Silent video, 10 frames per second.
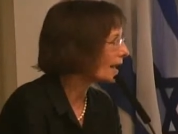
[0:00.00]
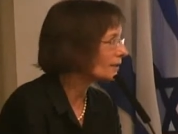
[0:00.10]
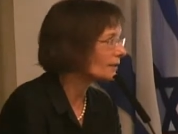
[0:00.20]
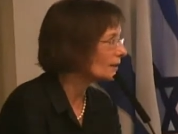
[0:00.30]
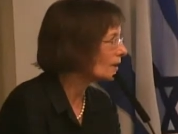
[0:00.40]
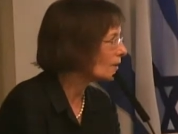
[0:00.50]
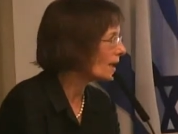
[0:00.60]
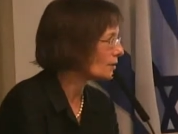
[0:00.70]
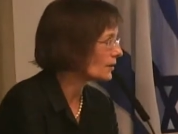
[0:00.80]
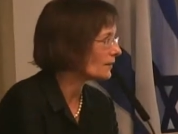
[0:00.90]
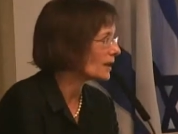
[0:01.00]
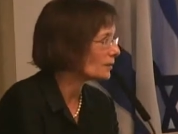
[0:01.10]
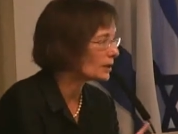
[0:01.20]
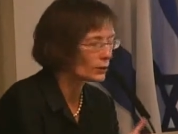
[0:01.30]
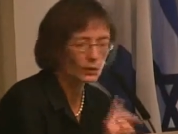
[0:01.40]
I don't even know how she
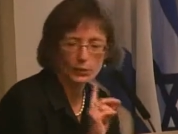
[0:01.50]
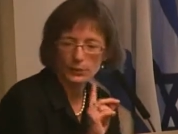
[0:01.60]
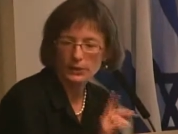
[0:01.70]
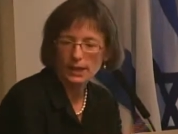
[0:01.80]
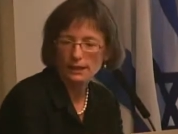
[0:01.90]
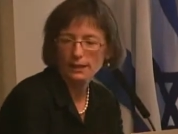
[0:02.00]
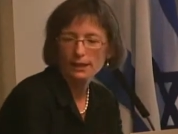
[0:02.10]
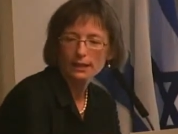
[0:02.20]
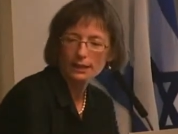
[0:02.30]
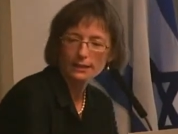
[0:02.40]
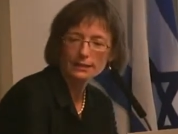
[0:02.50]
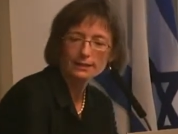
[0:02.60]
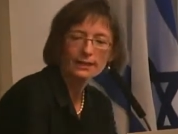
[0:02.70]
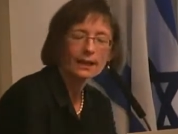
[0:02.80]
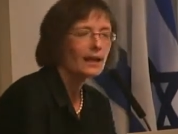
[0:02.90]
found me. George will tell
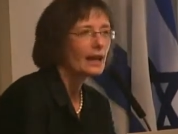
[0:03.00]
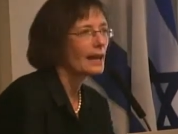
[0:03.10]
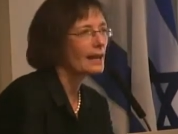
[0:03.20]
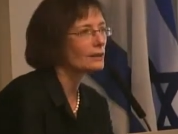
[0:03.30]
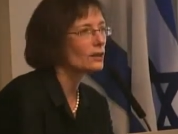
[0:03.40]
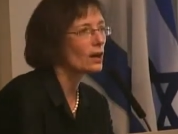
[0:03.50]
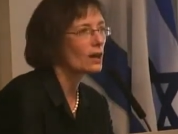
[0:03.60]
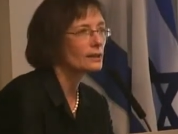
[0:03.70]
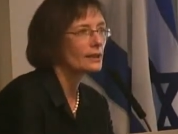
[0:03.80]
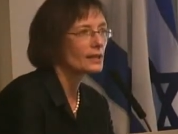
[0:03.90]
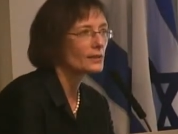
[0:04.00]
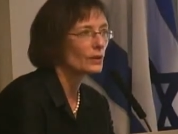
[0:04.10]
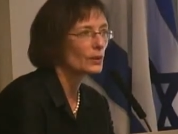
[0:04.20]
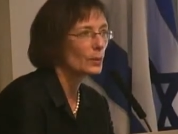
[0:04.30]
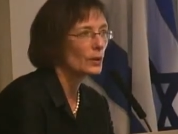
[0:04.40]
us. And called and asked
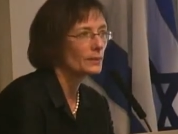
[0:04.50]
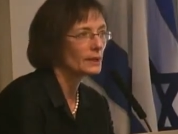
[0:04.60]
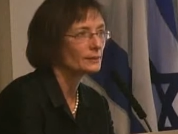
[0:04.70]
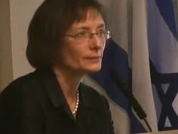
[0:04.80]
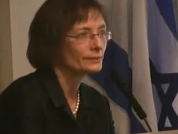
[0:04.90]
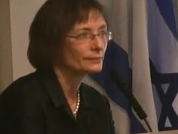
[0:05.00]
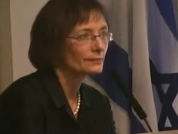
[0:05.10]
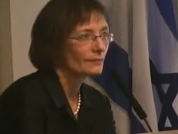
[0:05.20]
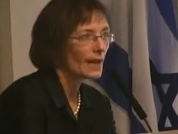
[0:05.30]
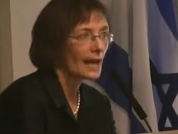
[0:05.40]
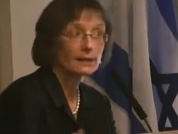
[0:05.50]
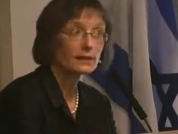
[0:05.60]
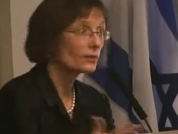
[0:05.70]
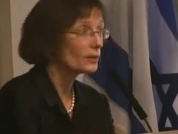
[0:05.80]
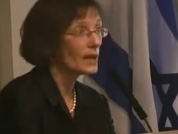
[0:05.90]
for an appointment at a
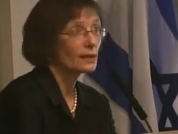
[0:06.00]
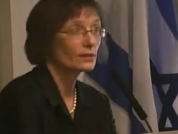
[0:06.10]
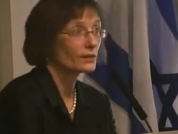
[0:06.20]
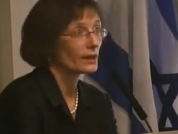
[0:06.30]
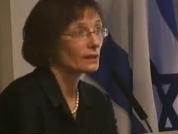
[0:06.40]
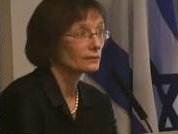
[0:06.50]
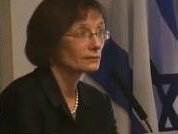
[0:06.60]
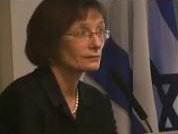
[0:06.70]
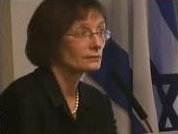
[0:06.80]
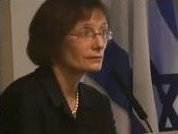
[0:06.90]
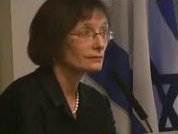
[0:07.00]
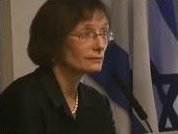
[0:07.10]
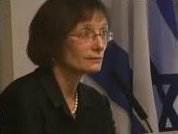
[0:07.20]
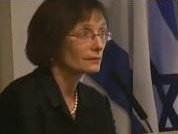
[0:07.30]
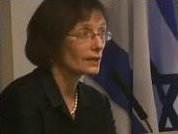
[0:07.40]
different medical center.
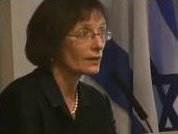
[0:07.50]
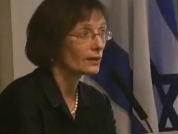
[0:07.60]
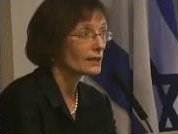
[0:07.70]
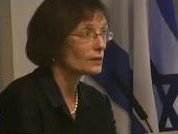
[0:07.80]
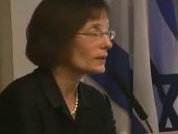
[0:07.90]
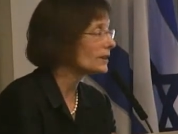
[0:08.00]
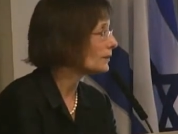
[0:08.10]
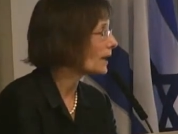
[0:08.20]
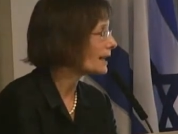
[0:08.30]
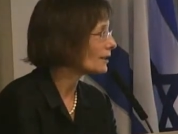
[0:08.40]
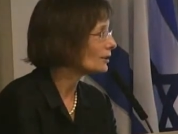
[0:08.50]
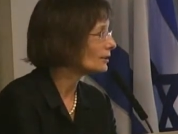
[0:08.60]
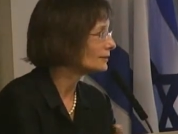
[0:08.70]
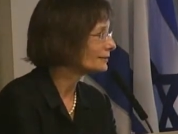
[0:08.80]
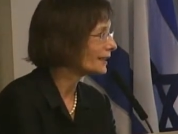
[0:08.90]
You know, that's really
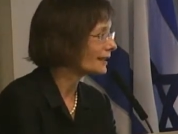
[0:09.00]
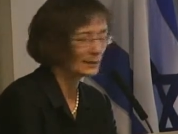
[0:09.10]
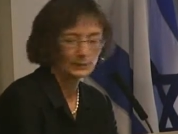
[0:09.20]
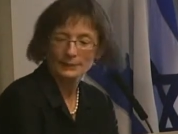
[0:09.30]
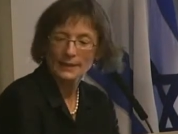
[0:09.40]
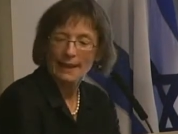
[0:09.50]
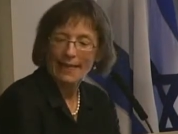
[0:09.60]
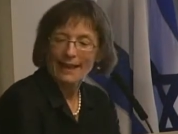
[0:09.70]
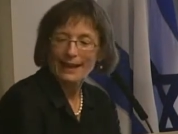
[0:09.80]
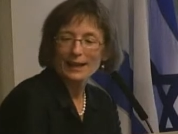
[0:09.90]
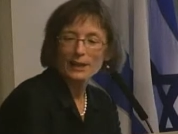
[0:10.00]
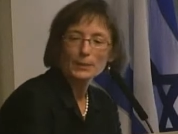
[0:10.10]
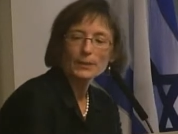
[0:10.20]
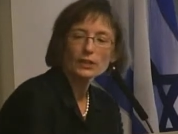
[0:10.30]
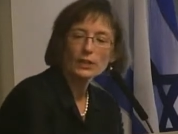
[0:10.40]
radical.
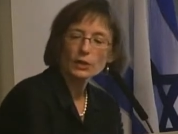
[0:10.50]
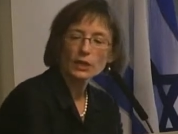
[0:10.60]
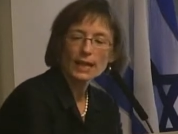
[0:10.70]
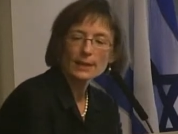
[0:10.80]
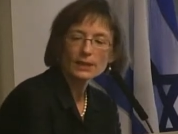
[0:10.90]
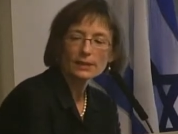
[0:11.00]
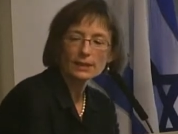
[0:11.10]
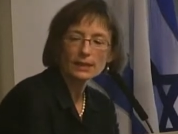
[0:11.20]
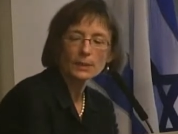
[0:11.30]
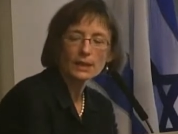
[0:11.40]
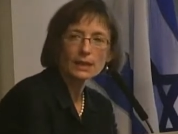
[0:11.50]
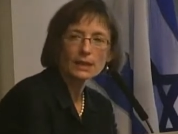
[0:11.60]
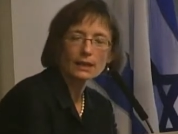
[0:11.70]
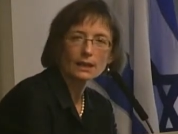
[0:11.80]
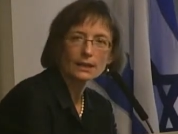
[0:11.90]
So she came to see
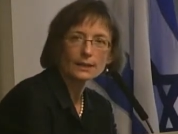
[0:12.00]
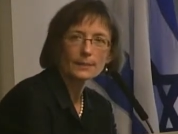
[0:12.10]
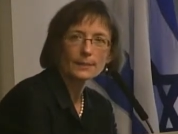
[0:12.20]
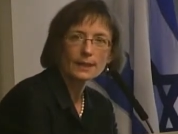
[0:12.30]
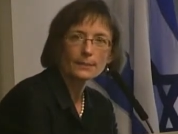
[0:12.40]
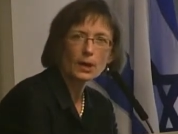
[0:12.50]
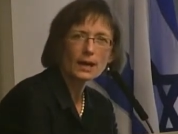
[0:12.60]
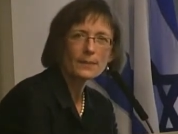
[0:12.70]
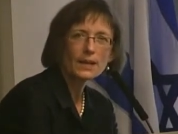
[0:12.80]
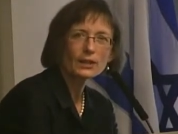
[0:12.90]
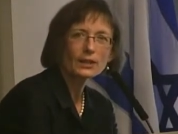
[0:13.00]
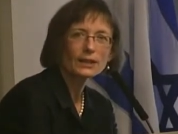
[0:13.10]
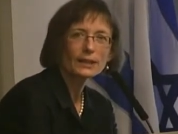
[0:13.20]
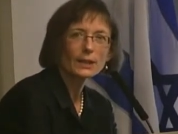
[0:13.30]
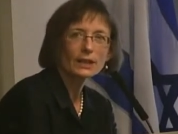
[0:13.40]
me
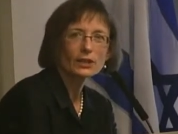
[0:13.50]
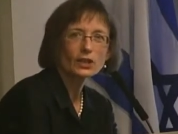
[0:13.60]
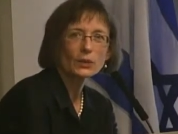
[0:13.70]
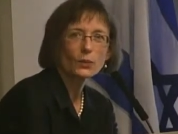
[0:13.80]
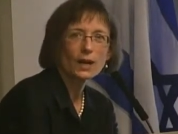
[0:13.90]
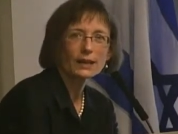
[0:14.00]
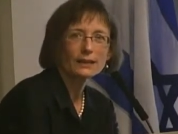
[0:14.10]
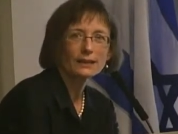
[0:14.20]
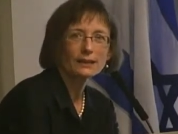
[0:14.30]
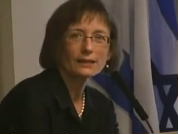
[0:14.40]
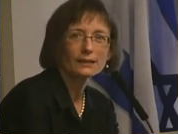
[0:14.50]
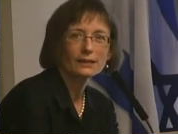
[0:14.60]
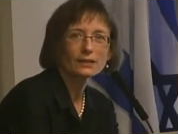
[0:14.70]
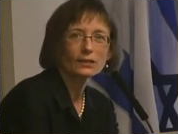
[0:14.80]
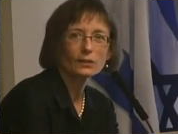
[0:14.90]
primarily because she wanted
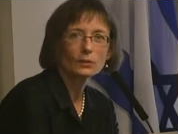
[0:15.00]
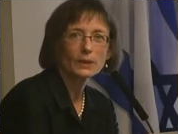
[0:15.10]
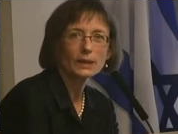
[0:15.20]
to